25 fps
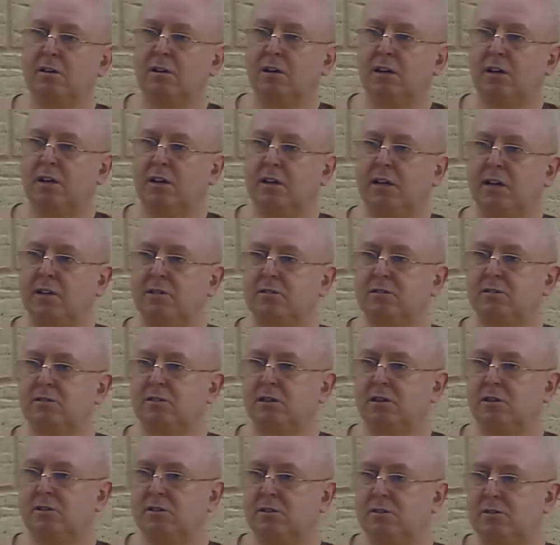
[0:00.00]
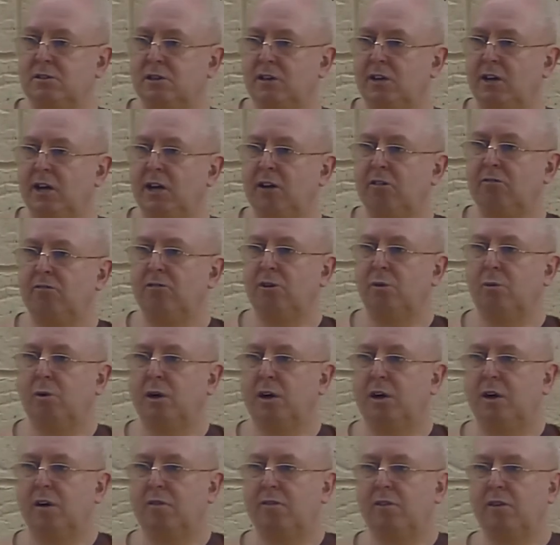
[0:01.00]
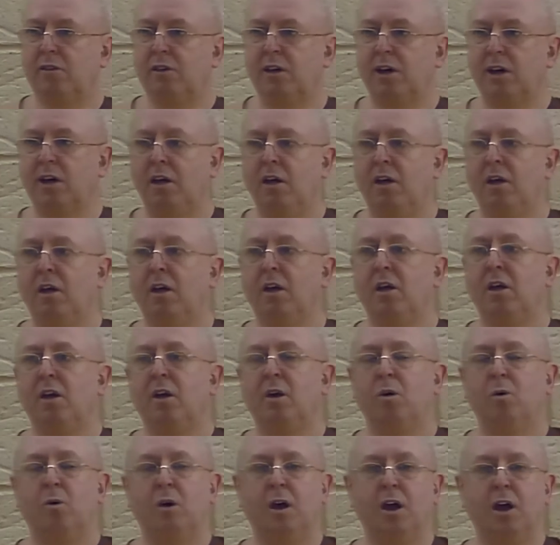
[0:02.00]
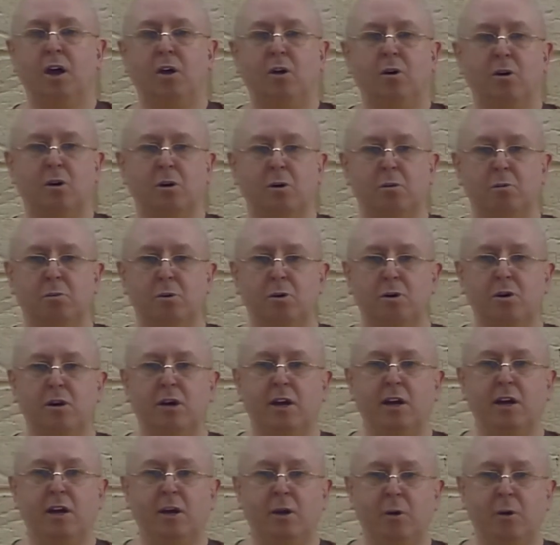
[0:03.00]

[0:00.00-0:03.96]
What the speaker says: That's just in the entryway over there, where you can put any